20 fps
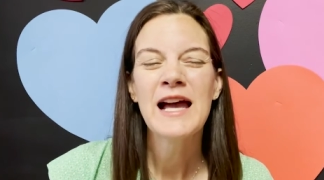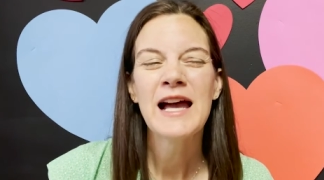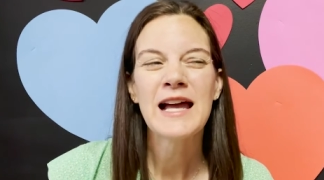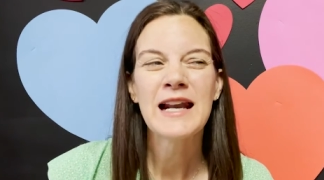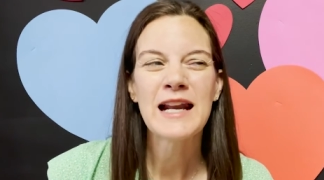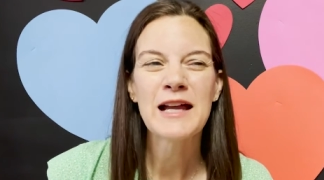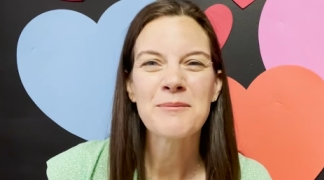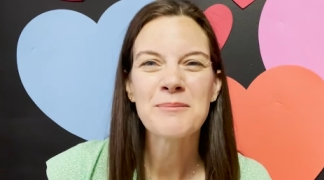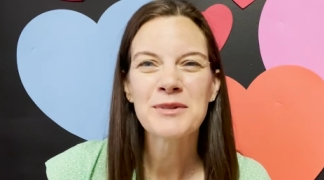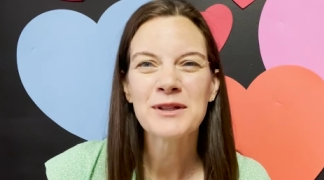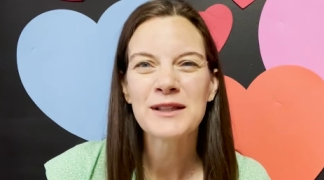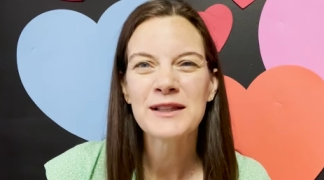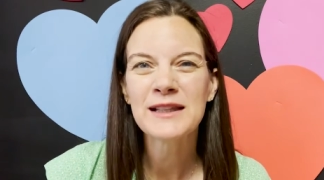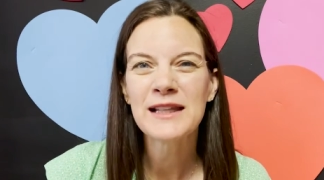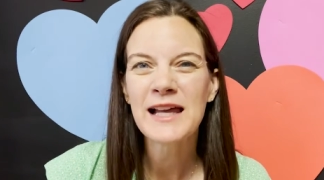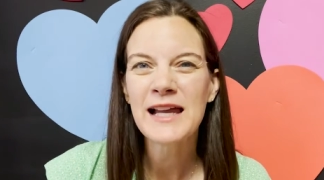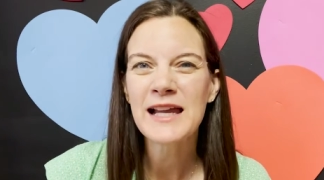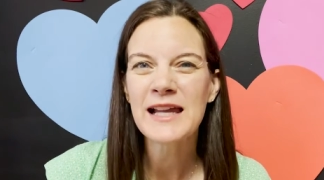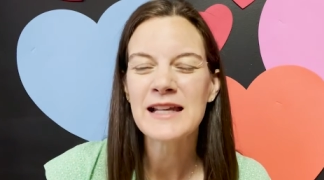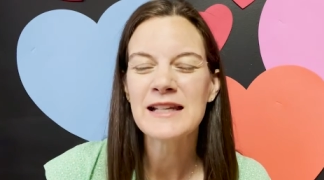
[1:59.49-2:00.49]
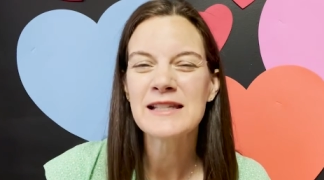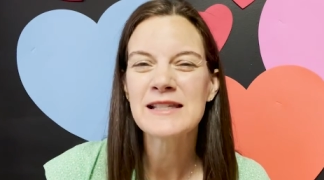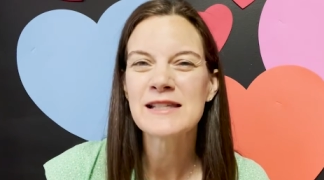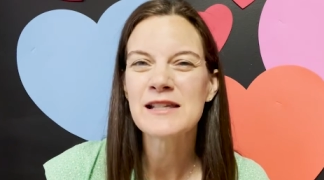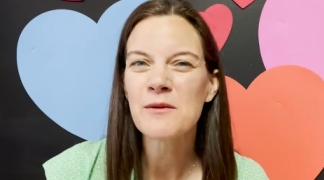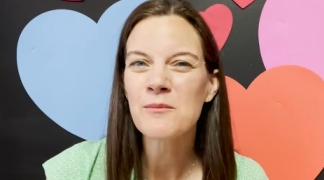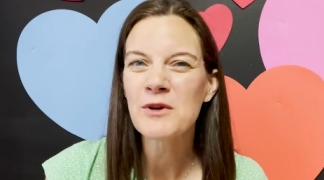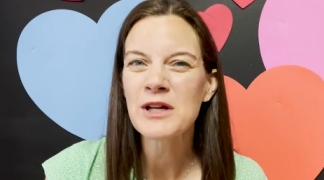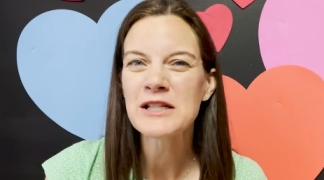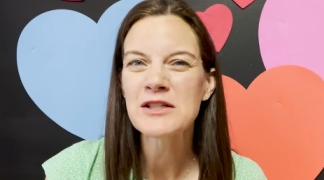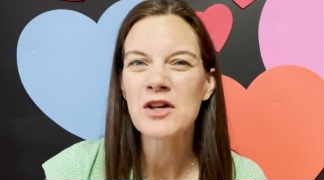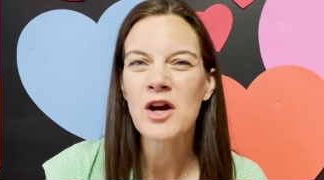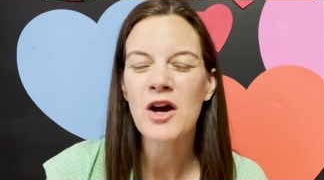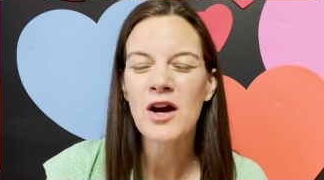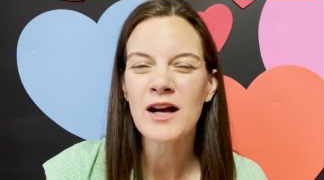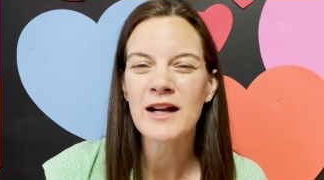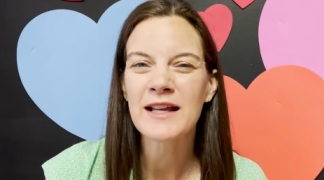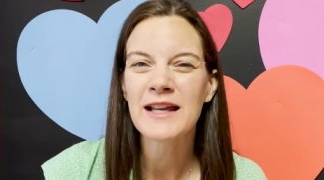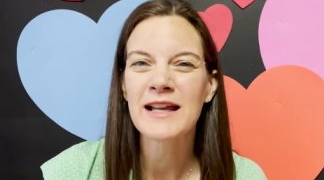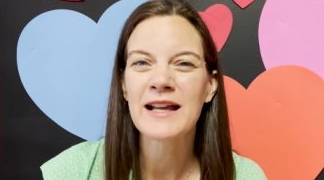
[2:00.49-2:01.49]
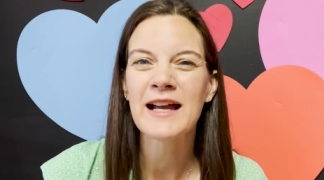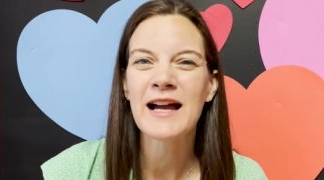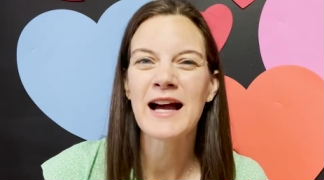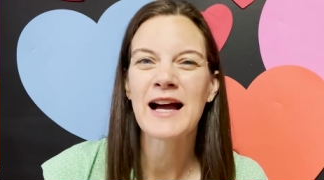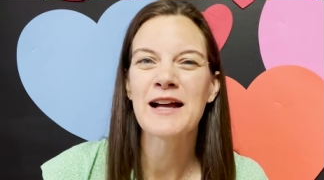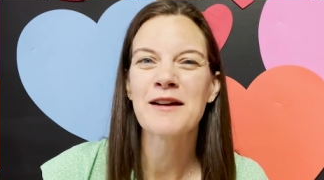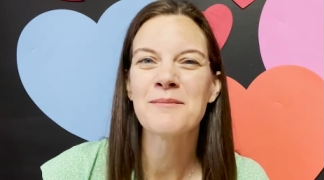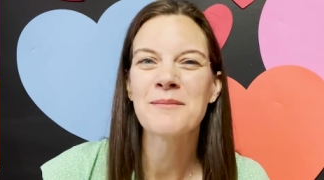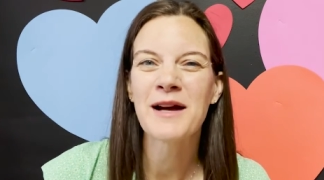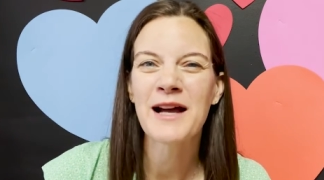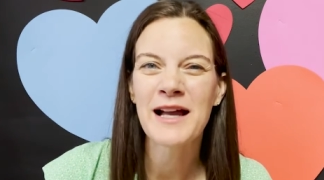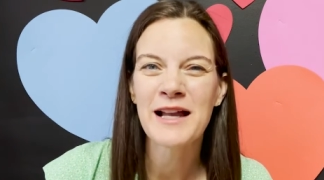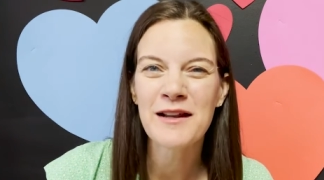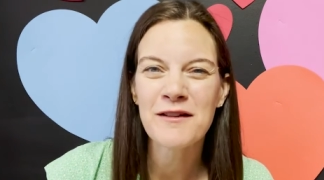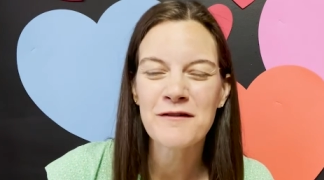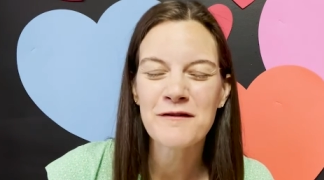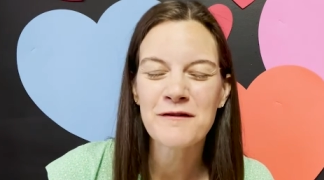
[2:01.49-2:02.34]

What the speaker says: and I played someone talking on my